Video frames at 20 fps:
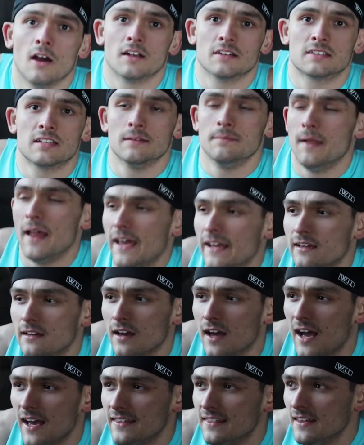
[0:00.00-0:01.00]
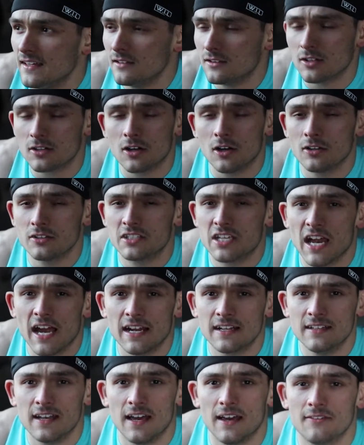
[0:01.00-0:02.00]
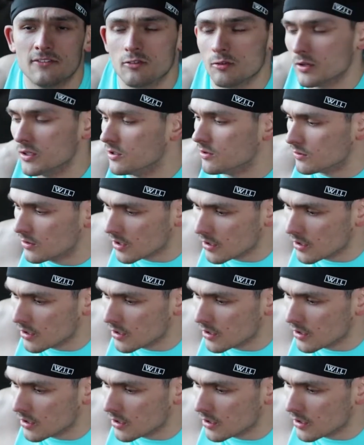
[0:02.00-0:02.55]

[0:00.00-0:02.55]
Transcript: are some like, I think they're called jackknives where you